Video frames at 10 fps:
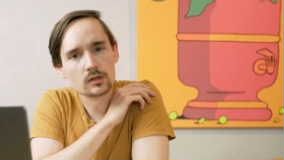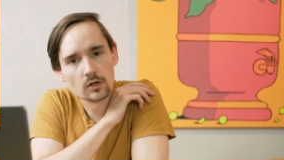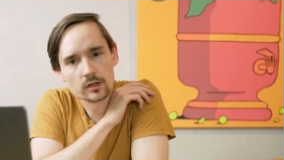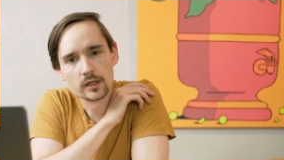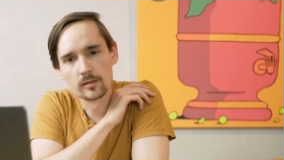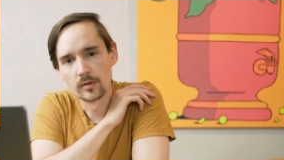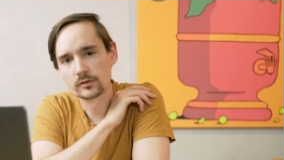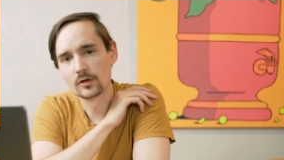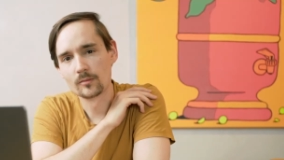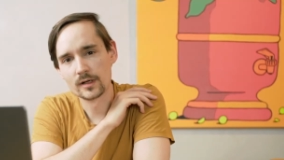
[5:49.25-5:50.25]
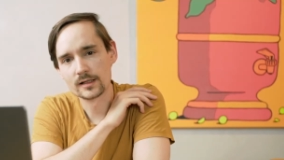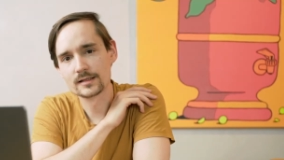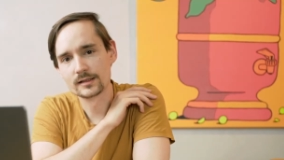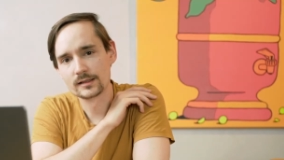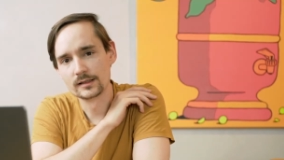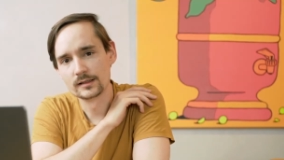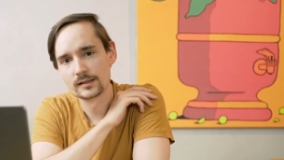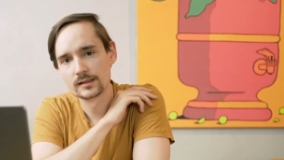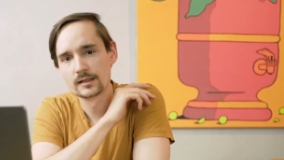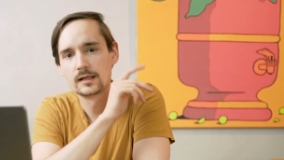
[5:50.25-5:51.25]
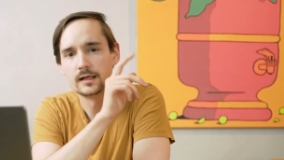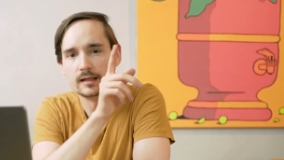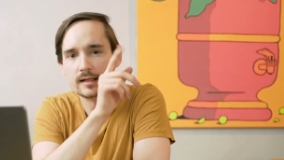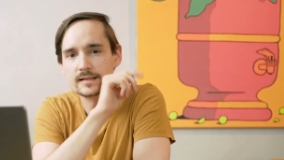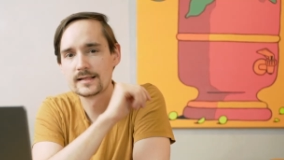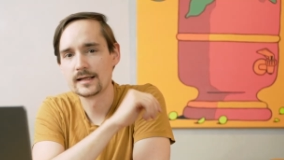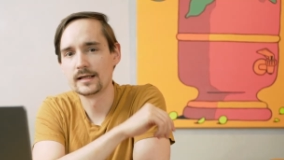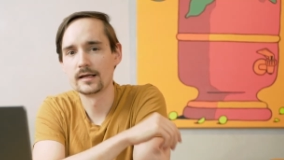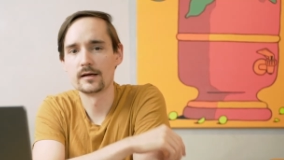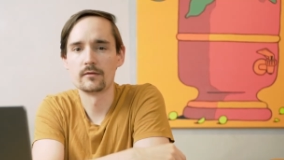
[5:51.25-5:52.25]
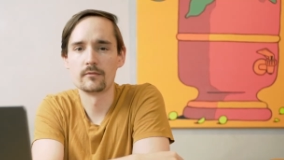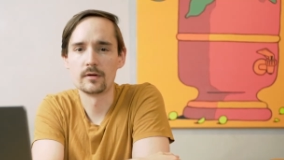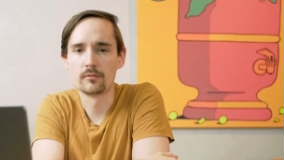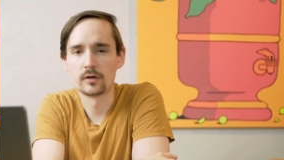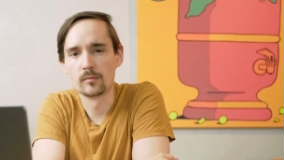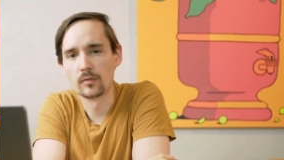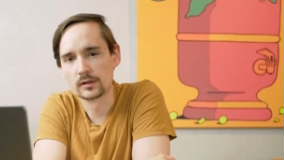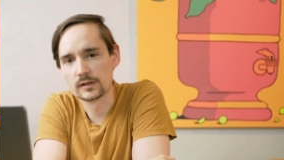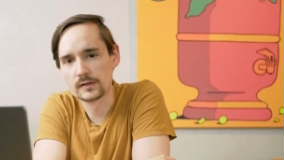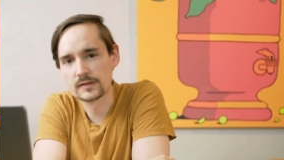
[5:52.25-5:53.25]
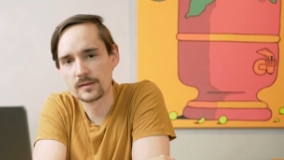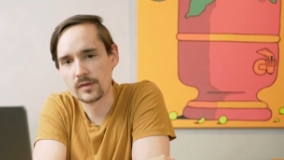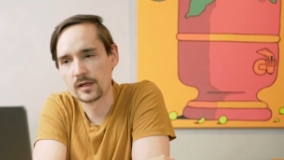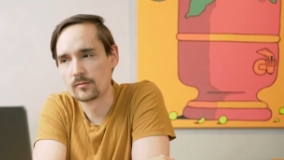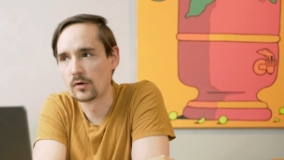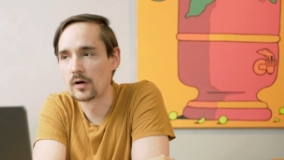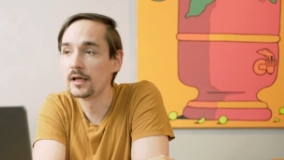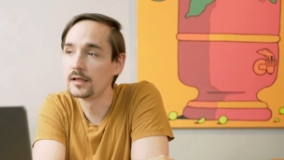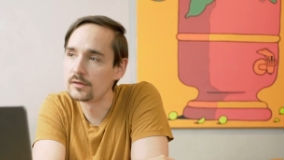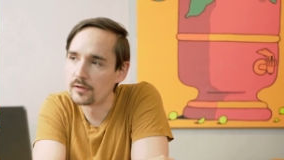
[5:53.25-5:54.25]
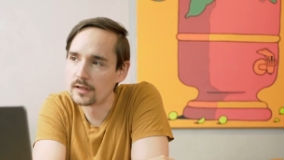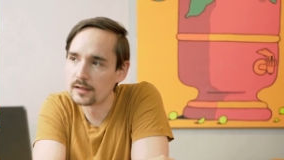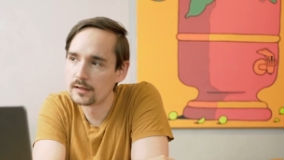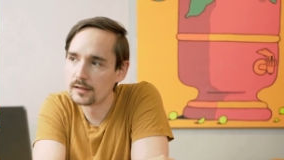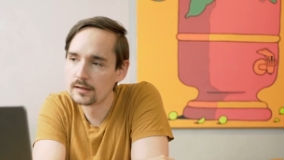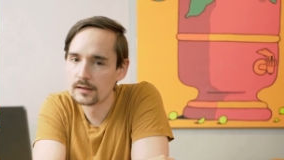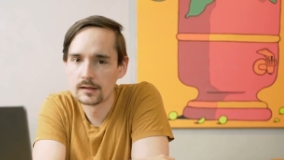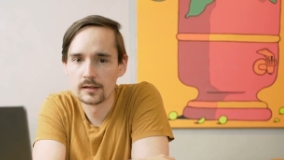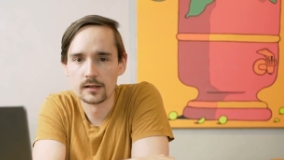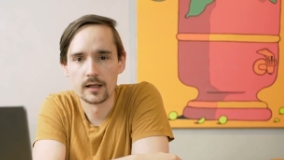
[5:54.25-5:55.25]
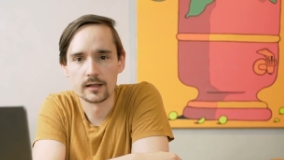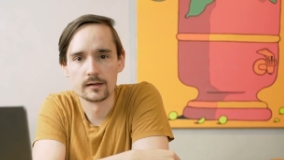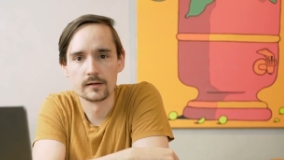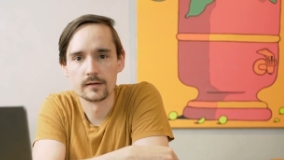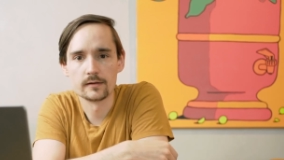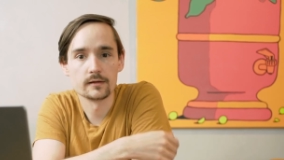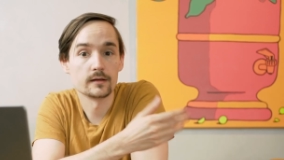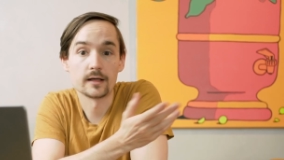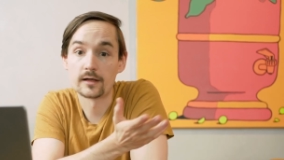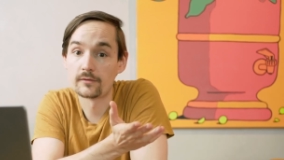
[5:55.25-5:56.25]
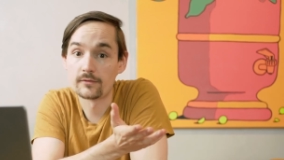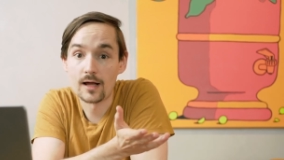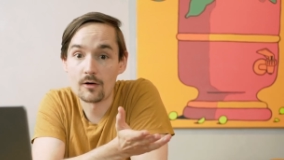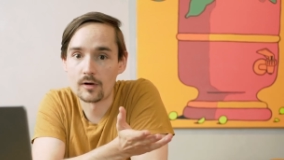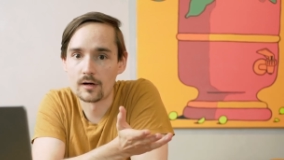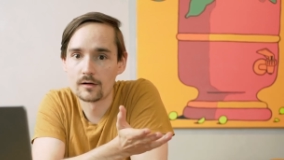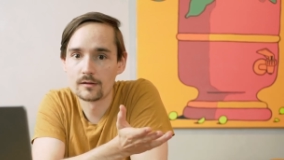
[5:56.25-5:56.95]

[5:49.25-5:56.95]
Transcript: Talking about complexity, let's say we want to model something more intricate, like a like a flower.